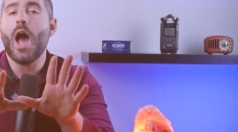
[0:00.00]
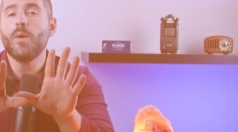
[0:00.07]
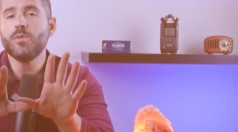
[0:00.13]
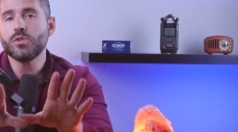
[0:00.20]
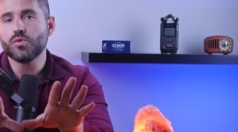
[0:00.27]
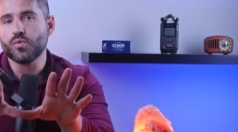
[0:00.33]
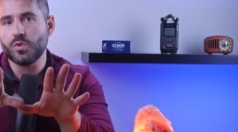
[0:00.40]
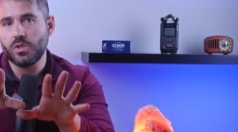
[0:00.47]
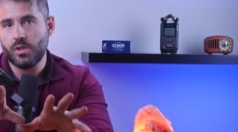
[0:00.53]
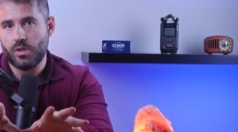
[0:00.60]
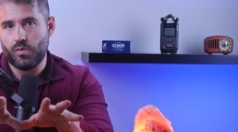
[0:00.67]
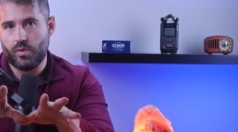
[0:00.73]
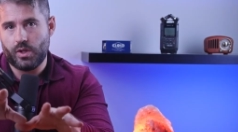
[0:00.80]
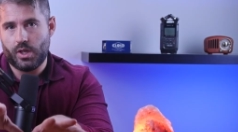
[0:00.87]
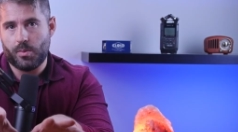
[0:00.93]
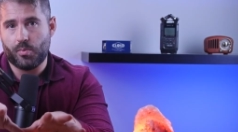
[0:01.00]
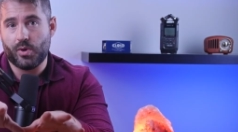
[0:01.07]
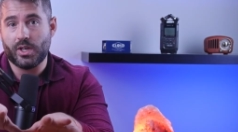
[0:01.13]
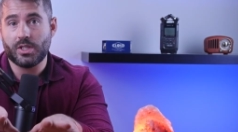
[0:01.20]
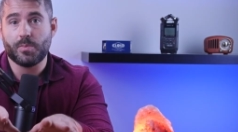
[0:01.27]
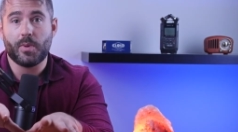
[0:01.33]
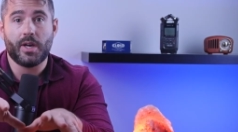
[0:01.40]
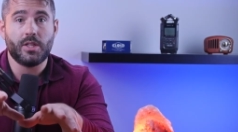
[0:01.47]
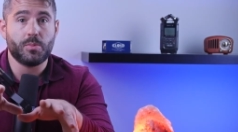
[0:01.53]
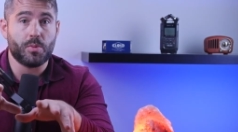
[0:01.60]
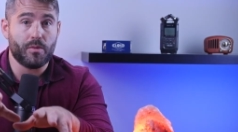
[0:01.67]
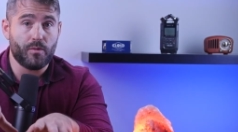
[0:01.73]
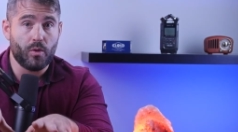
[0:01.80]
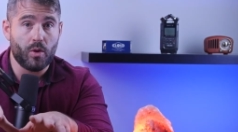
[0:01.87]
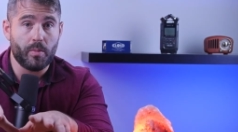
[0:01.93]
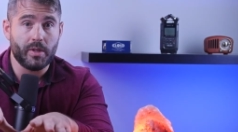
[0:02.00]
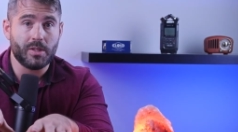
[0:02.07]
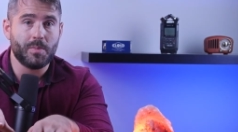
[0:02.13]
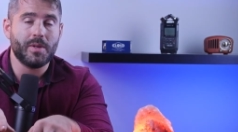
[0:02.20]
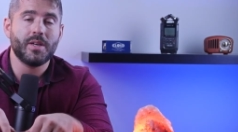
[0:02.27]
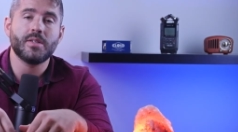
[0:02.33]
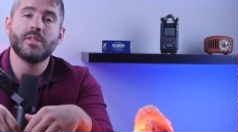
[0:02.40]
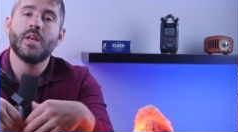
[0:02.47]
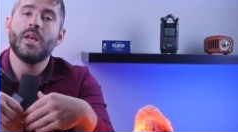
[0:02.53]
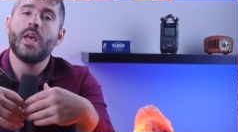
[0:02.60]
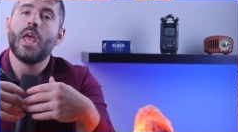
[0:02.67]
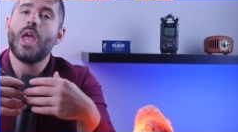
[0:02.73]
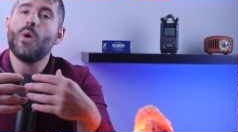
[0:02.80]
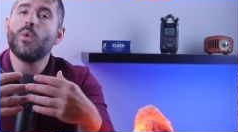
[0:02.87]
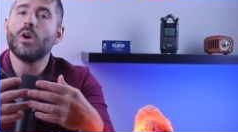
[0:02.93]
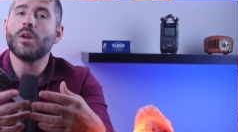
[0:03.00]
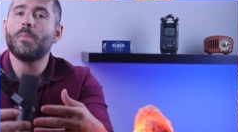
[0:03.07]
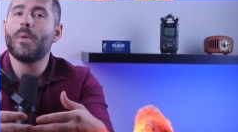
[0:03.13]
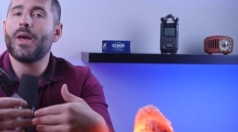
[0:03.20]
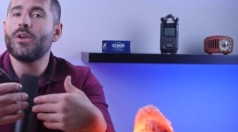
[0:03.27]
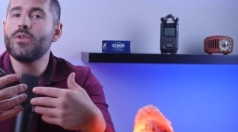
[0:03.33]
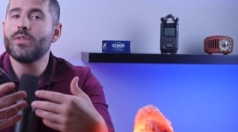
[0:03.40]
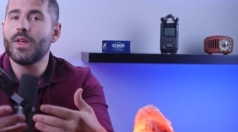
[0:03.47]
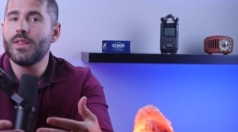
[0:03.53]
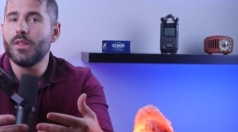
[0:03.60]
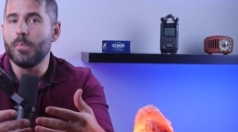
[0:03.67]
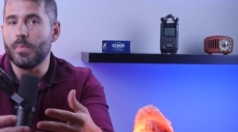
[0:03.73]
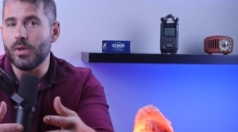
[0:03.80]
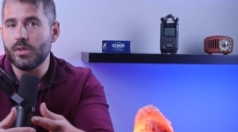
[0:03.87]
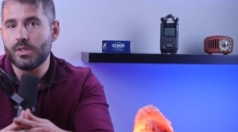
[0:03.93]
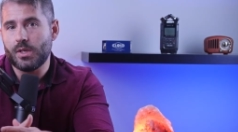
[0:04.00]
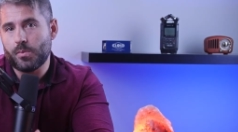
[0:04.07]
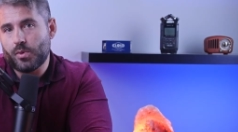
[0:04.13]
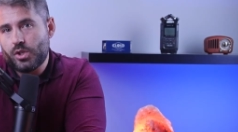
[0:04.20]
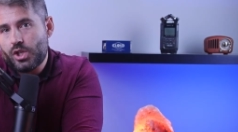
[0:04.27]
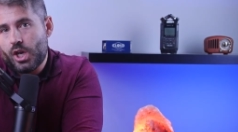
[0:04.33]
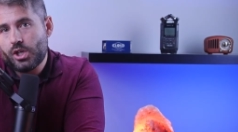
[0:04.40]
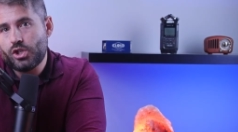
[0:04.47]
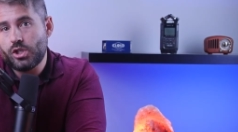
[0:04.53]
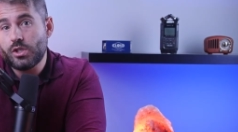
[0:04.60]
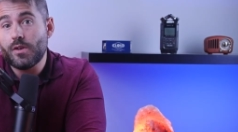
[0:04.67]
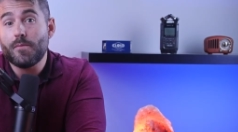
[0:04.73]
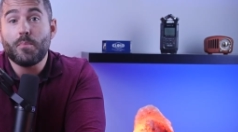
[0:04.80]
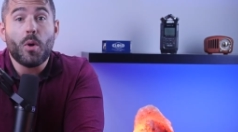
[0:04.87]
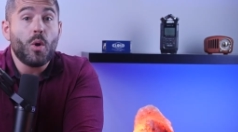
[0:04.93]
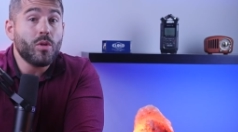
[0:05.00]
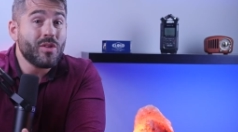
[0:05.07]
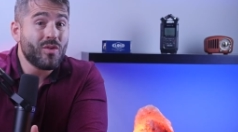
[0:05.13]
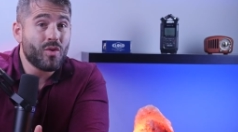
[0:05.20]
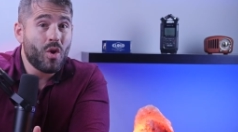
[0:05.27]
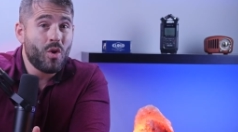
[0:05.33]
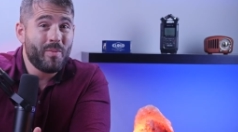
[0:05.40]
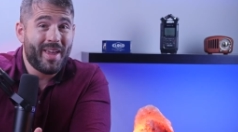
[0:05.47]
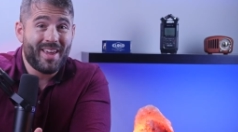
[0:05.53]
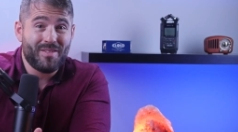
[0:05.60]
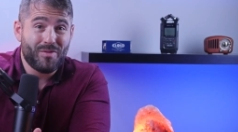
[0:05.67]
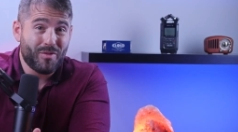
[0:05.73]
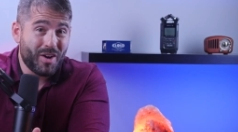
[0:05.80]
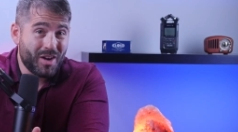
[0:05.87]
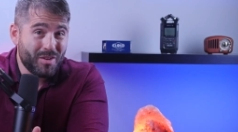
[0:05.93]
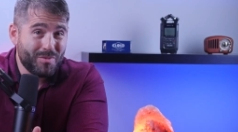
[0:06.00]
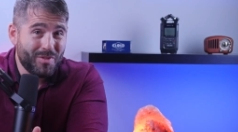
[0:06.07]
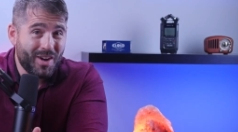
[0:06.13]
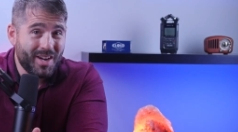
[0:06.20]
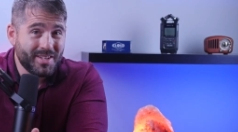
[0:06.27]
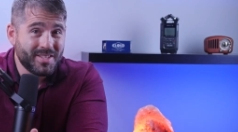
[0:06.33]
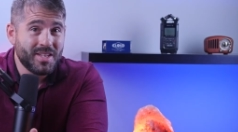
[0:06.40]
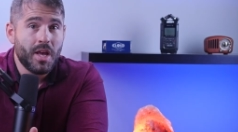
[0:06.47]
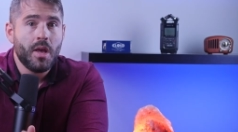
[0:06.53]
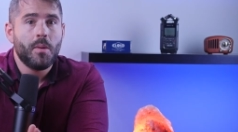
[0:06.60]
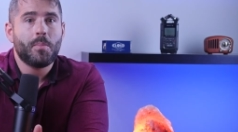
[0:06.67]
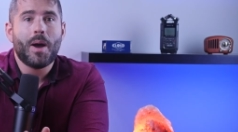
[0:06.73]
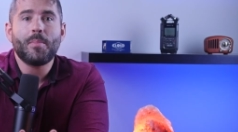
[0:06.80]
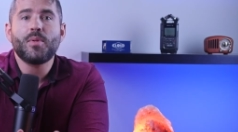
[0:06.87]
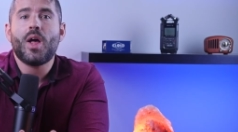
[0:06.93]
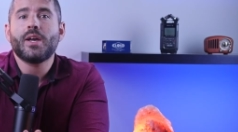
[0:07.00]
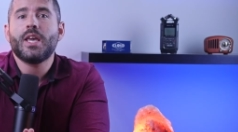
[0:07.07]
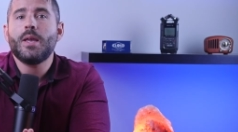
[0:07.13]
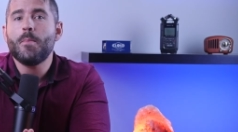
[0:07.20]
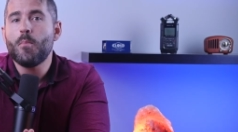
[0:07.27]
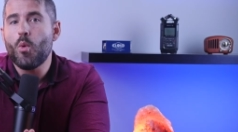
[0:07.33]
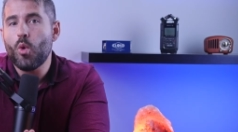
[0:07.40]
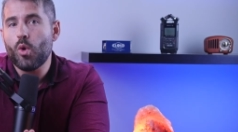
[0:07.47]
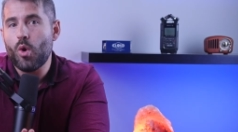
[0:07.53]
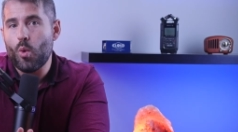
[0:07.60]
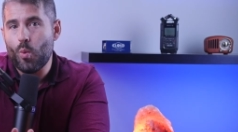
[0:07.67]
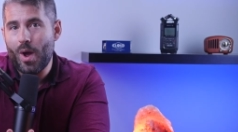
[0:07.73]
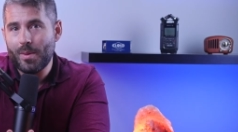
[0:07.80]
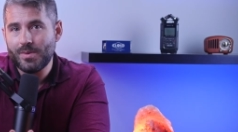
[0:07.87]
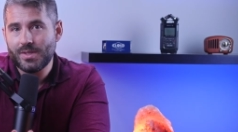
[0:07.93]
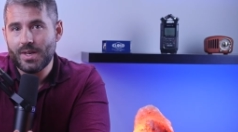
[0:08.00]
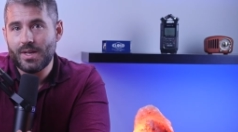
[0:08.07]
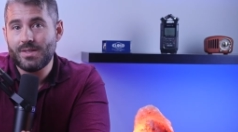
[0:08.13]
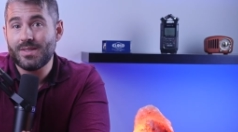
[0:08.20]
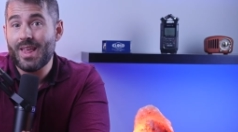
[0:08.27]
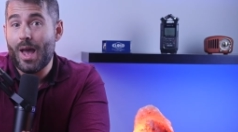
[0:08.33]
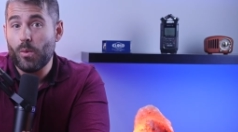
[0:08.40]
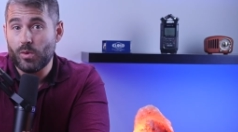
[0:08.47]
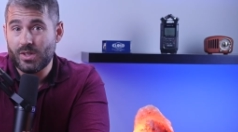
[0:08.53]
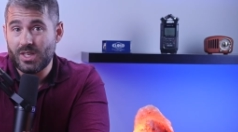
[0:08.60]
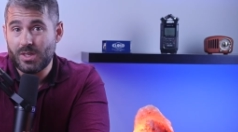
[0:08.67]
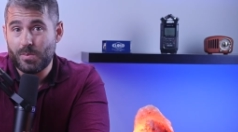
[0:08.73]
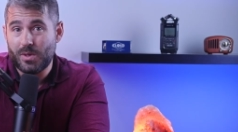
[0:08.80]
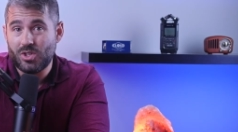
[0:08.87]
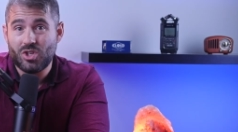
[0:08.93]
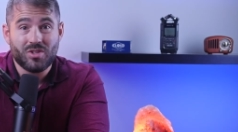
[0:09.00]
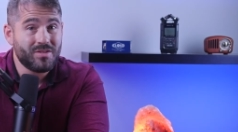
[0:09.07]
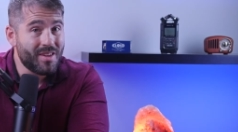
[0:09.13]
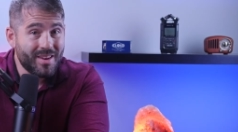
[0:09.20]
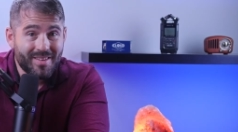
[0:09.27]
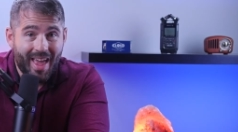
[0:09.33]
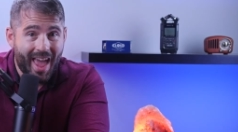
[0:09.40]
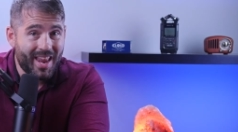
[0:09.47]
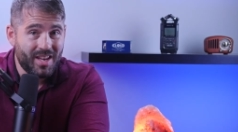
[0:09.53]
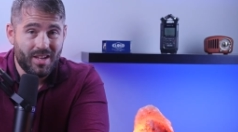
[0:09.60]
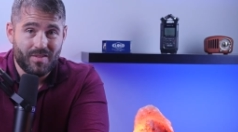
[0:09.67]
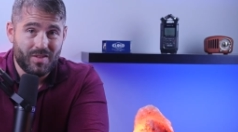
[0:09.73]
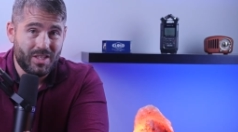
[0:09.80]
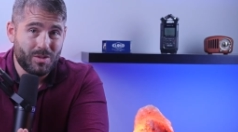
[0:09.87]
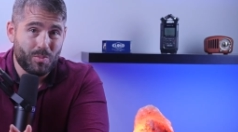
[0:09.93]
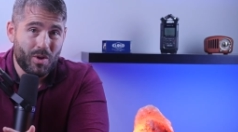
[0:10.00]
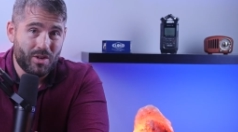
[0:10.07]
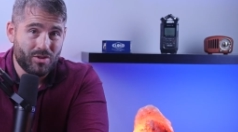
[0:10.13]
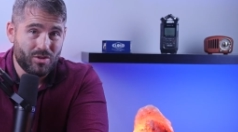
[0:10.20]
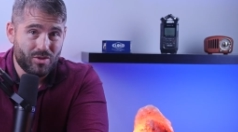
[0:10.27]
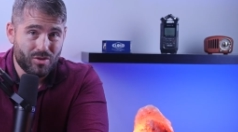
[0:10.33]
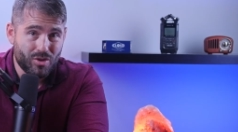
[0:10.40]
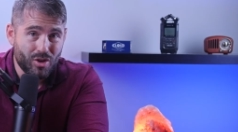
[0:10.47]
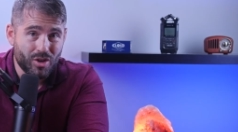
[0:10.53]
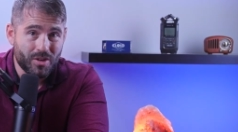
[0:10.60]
I was really, really impressed by its performance because it worked better than the built-in protections of both Chrome and Firefox by blocking more websites that were suspicious than any of these browsers